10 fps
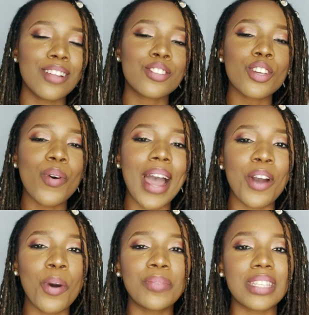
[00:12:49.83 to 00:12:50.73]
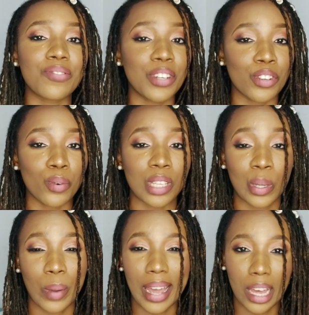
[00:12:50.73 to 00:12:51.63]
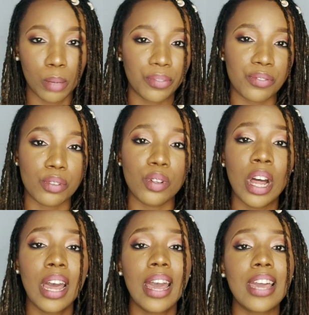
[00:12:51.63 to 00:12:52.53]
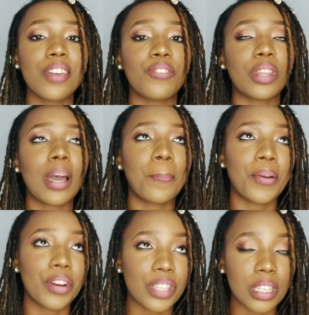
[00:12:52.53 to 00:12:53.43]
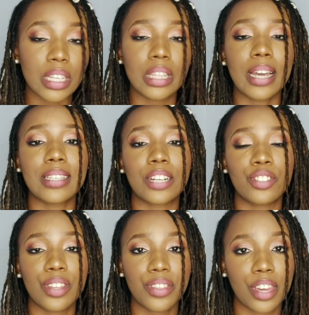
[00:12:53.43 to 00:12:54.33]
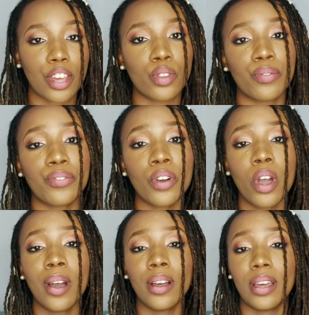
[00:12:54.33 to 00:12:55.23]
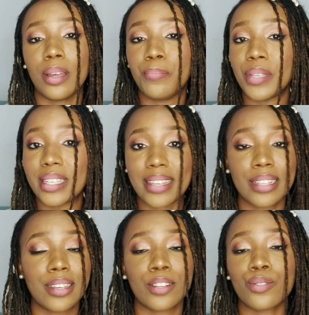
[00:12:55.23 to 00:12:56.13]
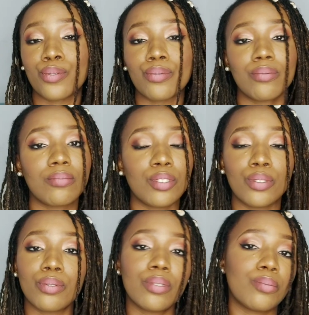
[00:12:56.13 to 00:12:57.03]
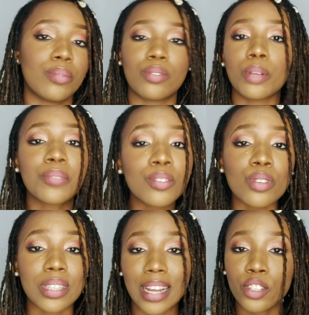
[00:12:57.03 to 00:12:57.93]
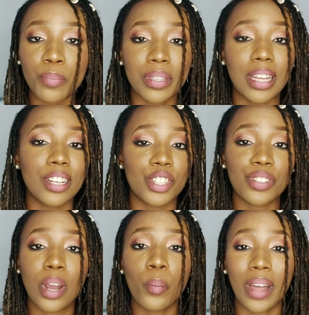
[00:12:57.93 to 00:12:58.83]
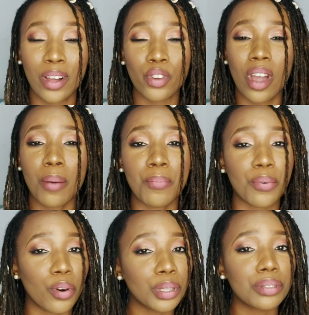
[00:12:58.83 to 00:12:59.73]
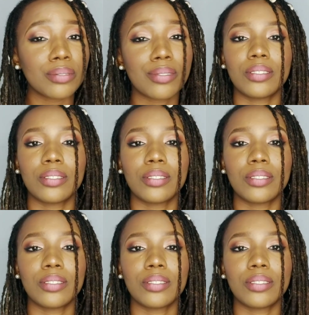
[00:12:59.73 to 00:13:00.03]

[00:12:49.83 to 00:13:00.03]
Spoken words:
So I hope this video was quite helpful. If you're that person that is actually thinking of a business idea to something to start up in Nigeria while you're abroad,